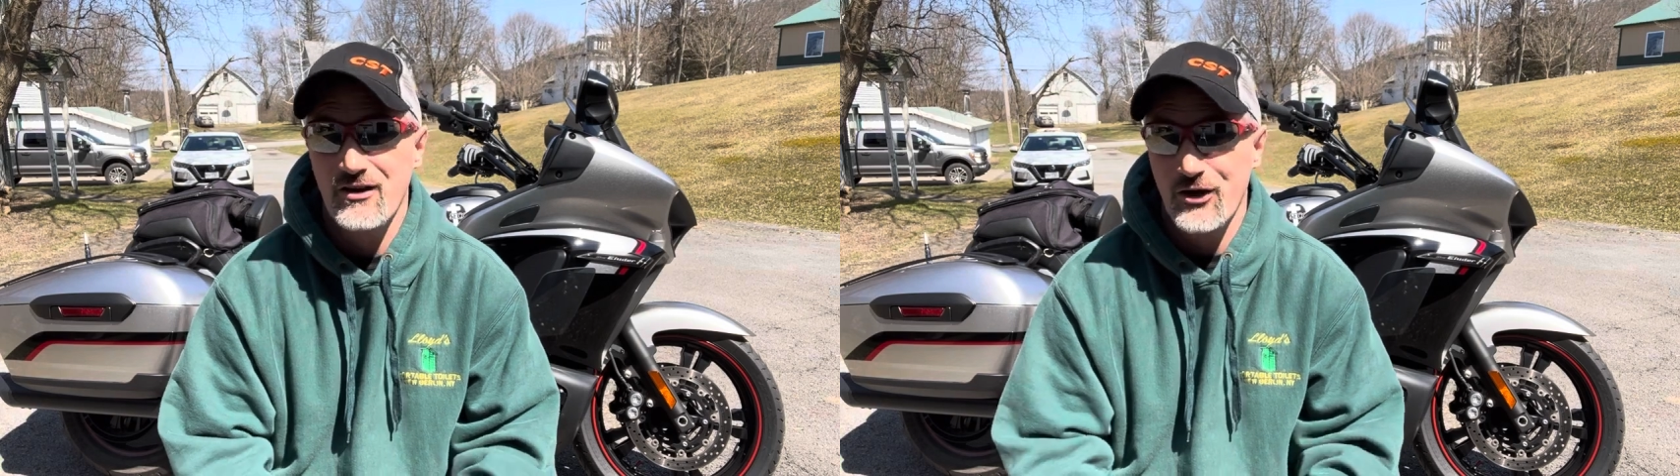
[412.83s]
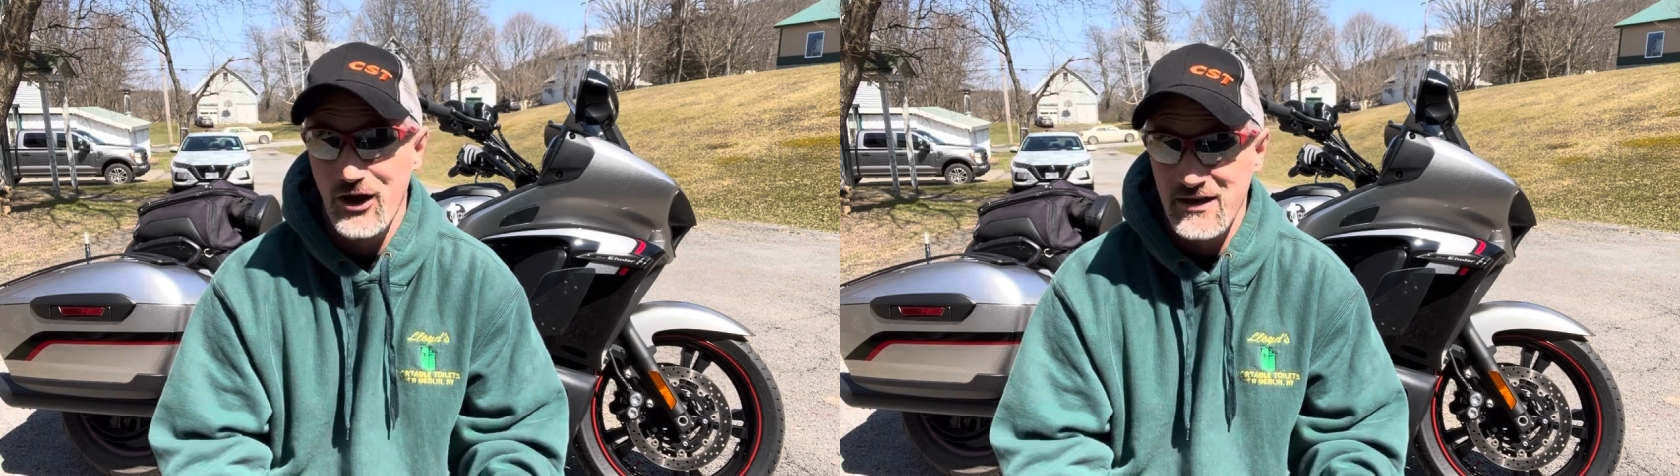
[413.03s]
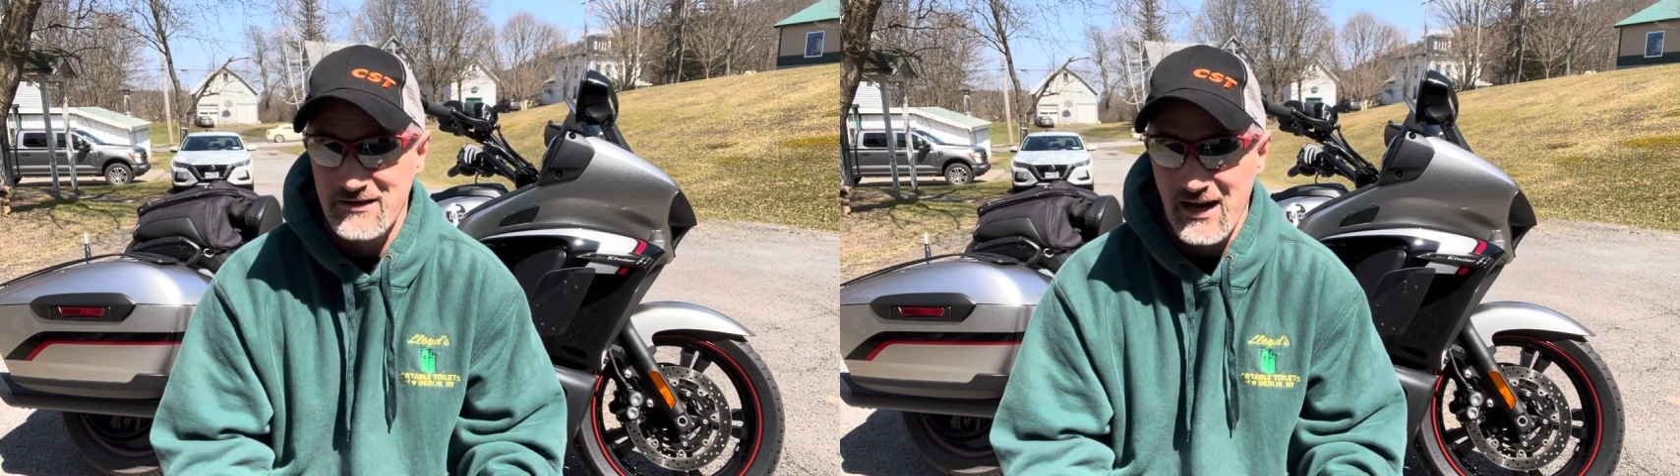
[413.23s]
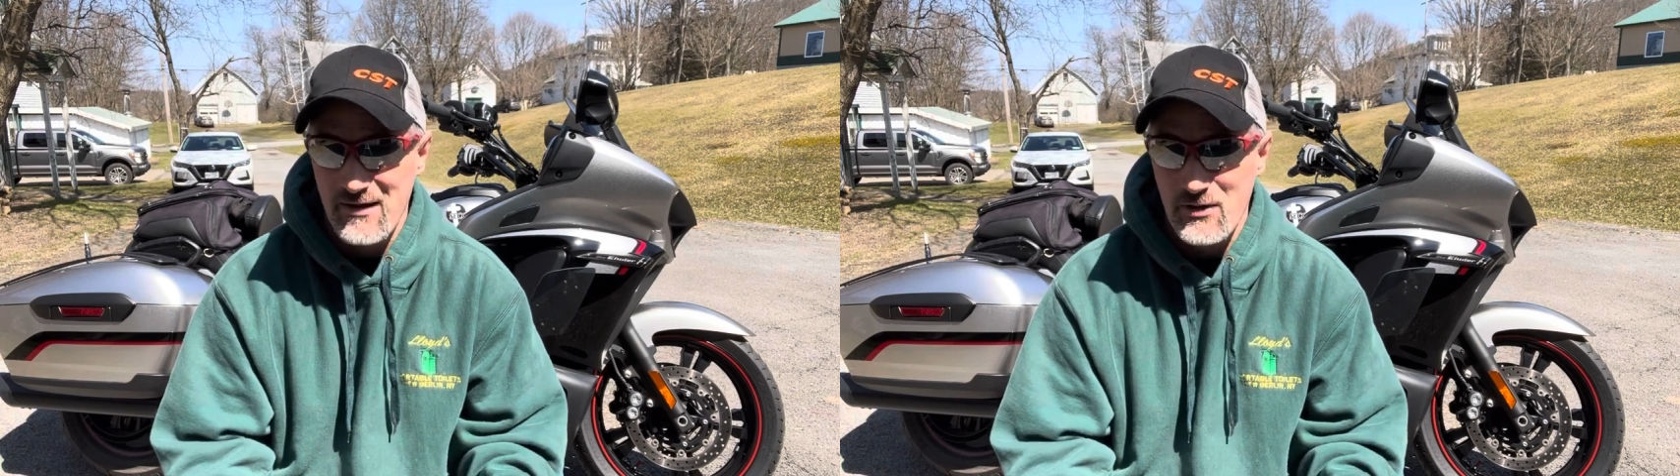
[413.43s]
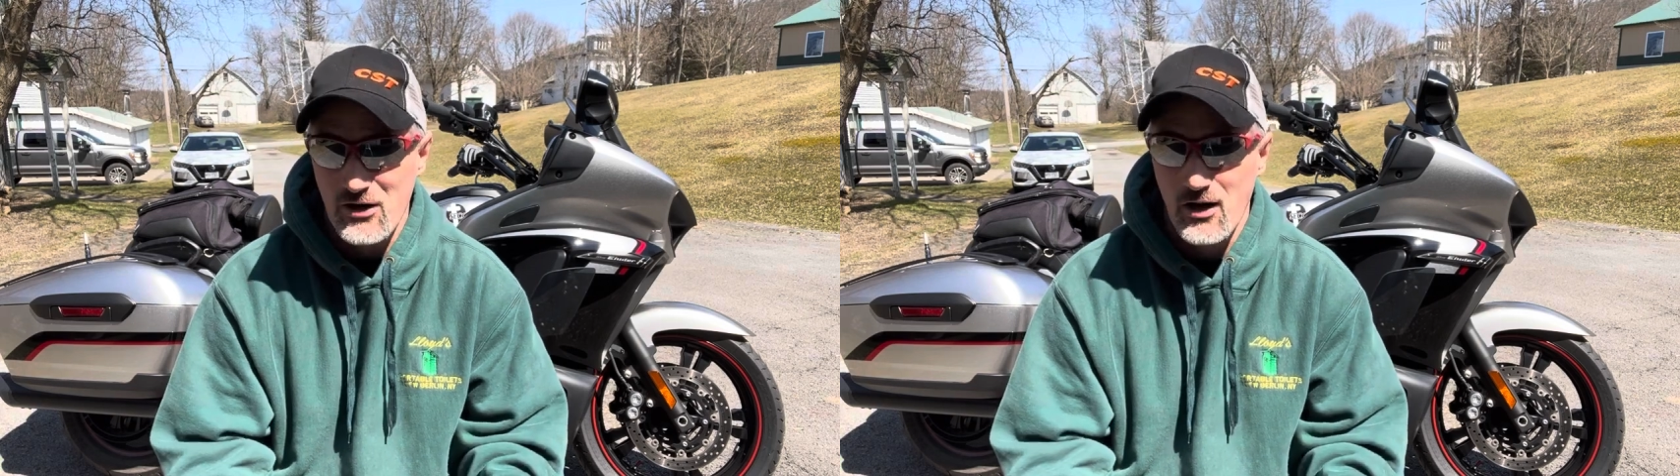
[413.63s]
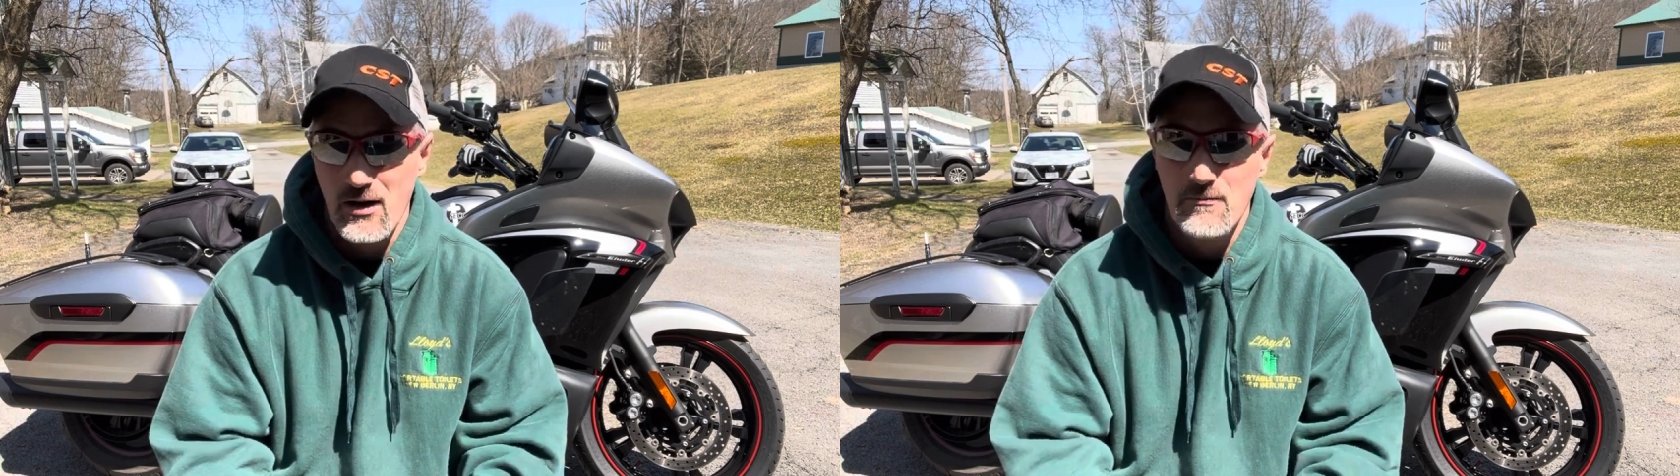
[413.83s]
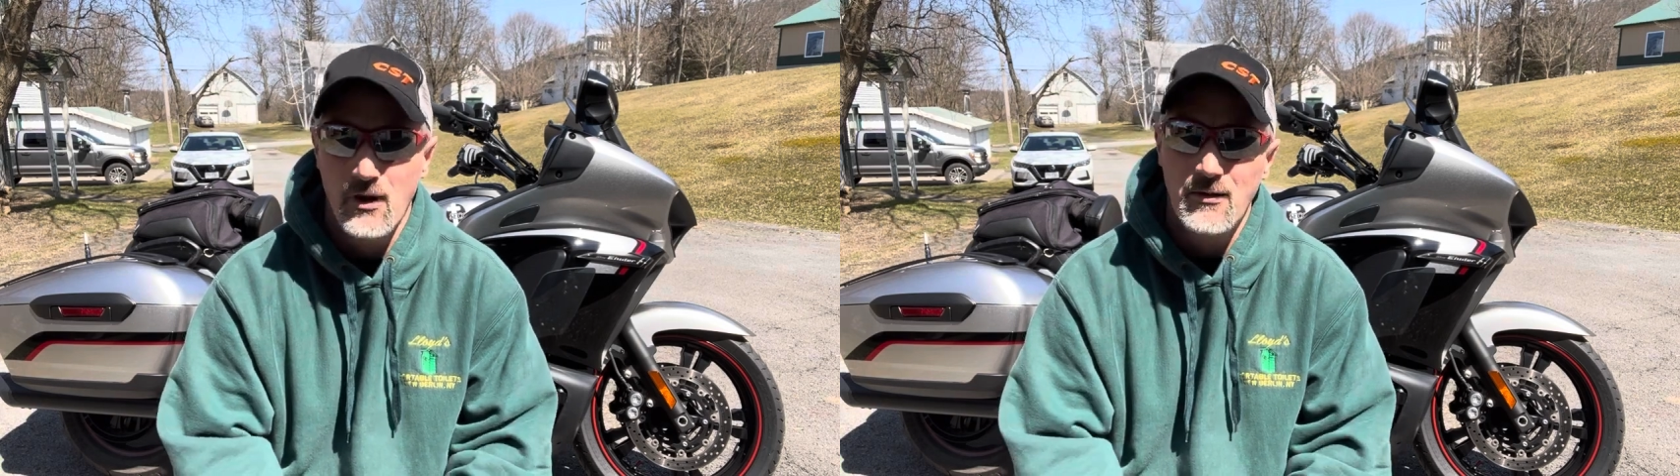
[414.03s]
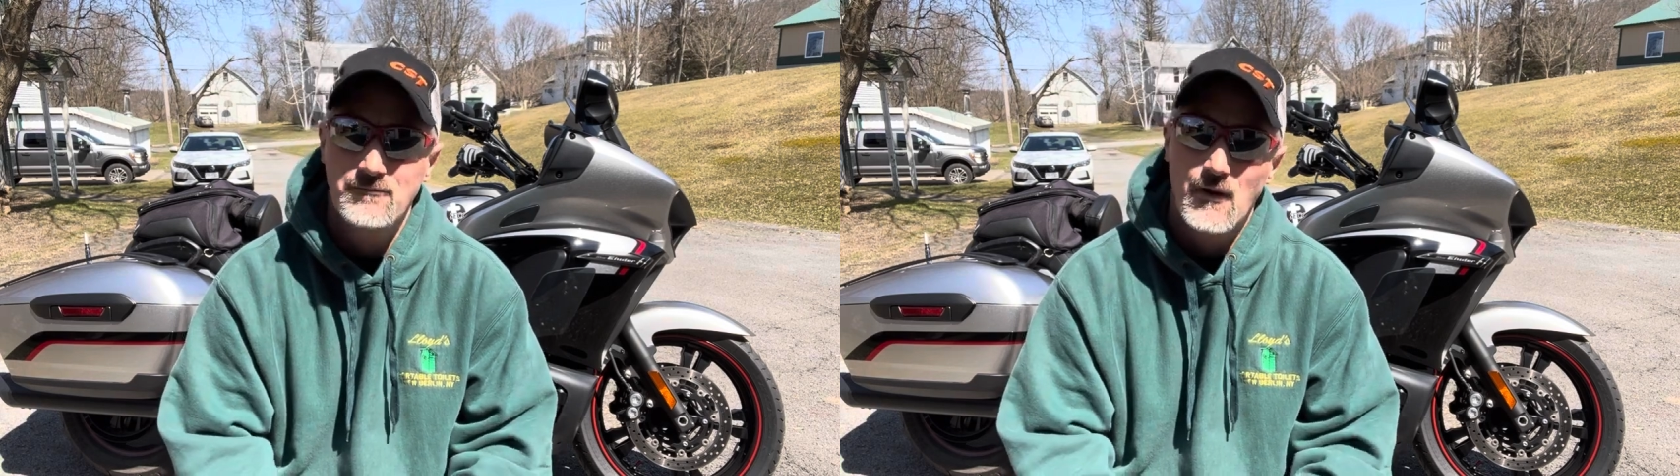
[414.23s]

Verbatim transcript: Great timing, right? But,